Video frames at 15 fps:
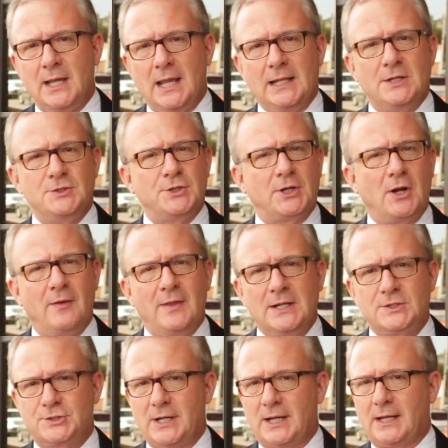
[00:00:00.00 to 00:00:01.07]
And as you go to
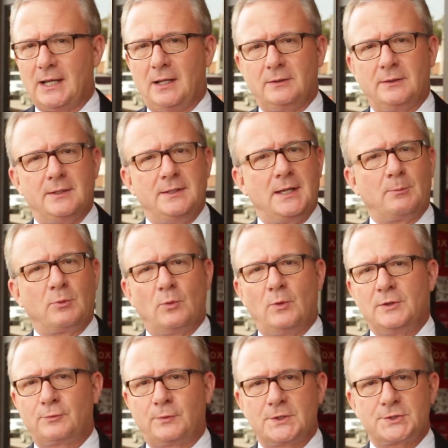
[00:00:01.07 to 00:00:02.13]
that checkout, the number
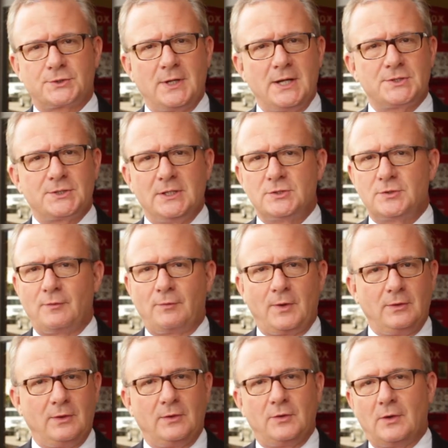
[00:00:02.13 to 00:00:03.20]
one frustration is if
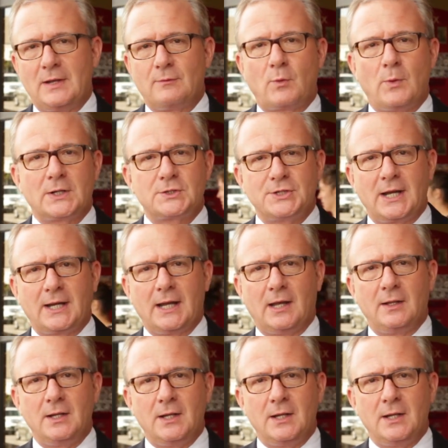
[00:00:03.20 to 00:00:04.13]
you don't have quick checkout.